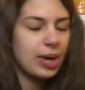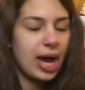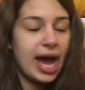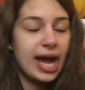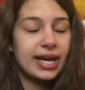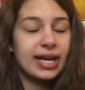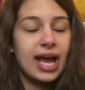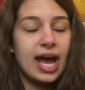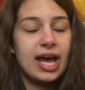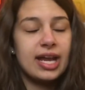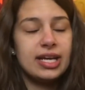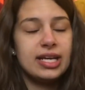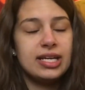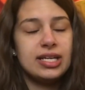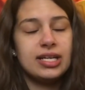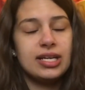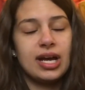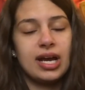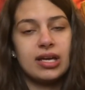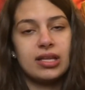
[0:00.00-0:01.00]
back at
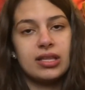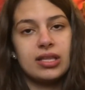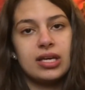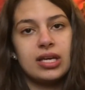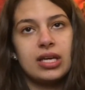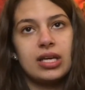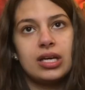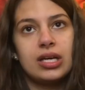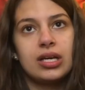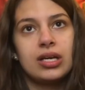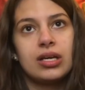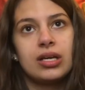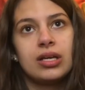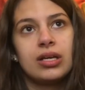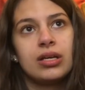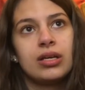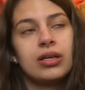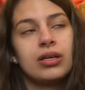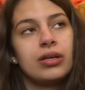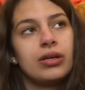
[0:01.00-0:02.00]
it, I think
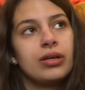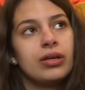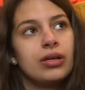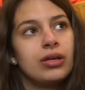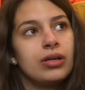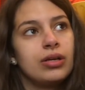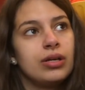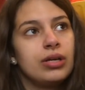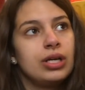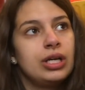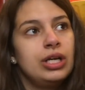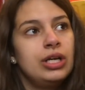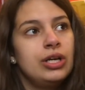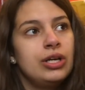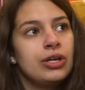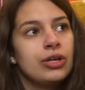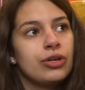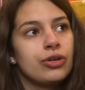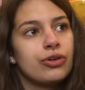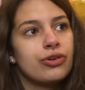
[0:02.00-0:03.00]

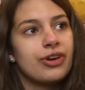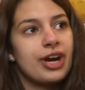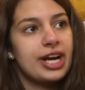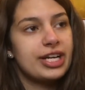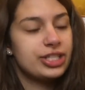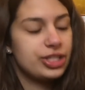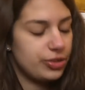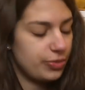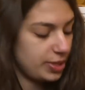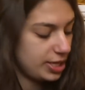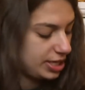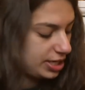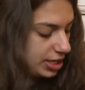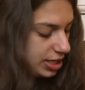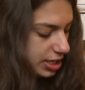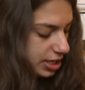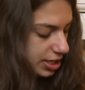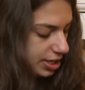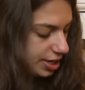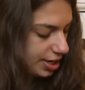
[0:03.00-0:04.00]

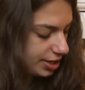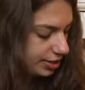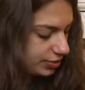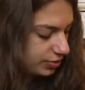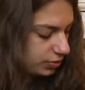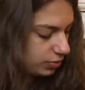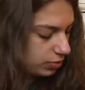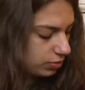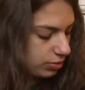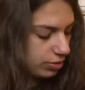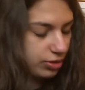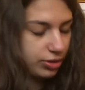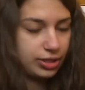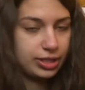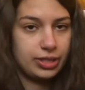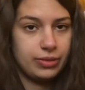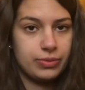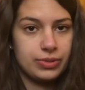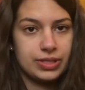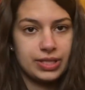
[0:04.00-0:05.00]
graduating high school
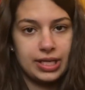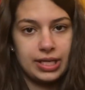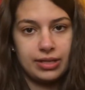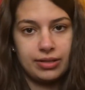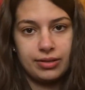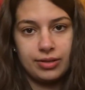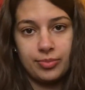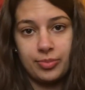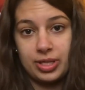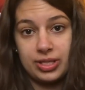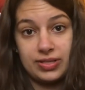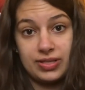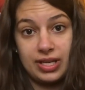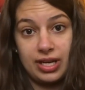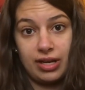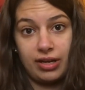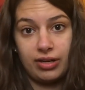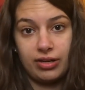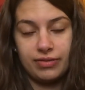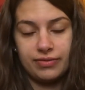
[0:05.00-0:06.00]
early was like the best
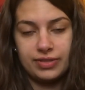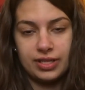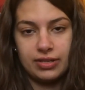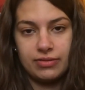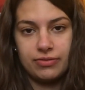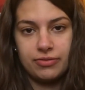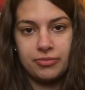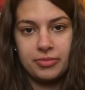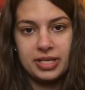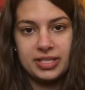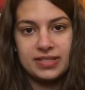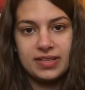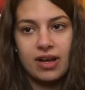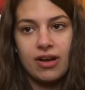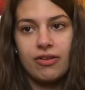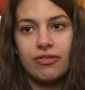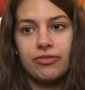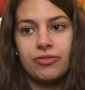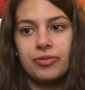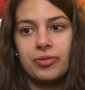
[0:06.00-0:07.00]
thing I could have done for
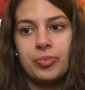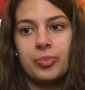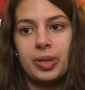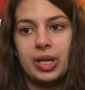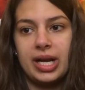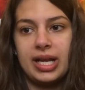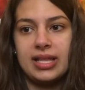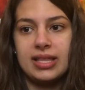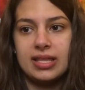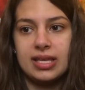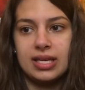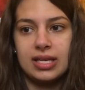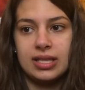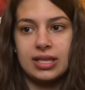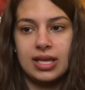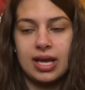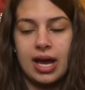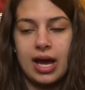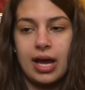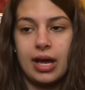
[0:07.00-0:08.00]
myself, but I
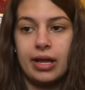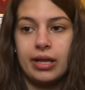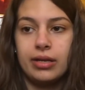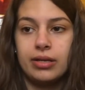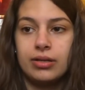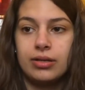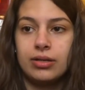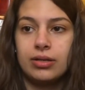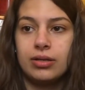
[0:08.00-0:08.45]
think that